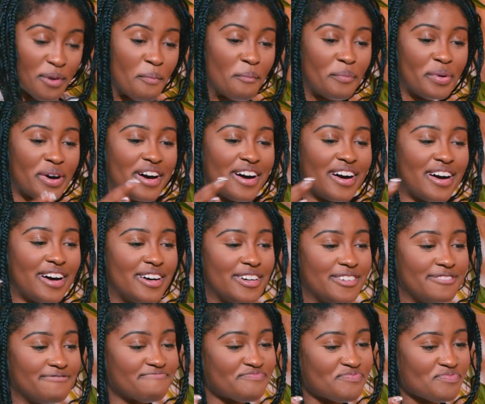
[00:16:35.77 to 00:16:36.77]
But,
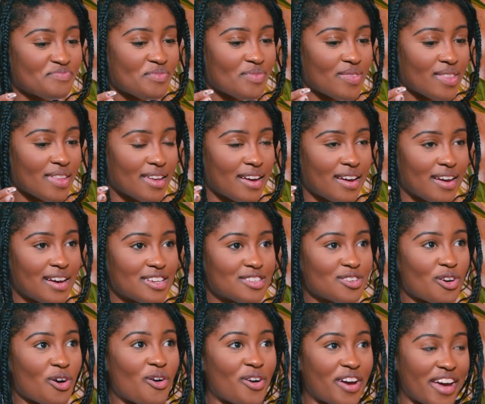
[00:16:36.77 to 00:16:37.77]

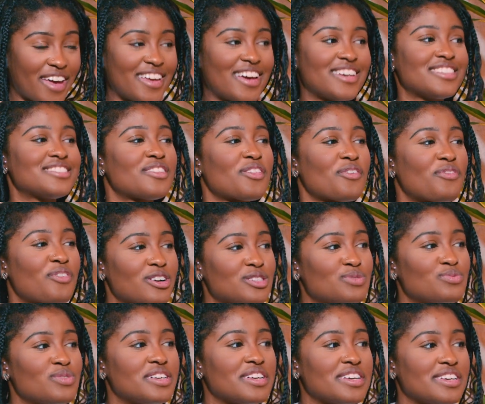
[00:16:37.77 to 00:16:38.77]
so, okay, yes. The first
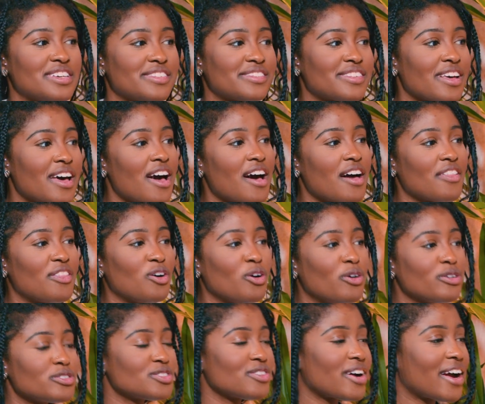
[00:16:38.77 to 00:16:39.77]
one is, the
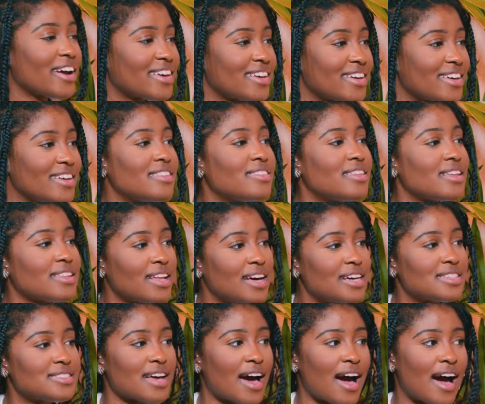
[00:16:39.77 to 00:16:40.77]
older I get, the
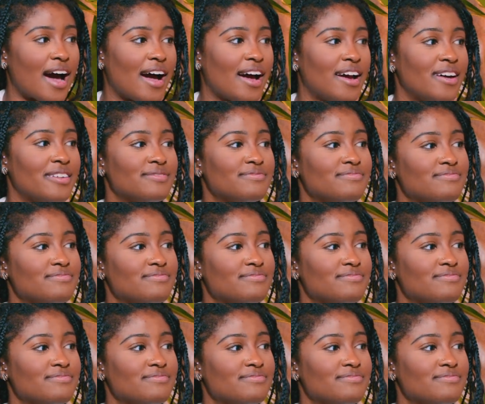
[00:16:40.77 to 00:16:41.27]
less I...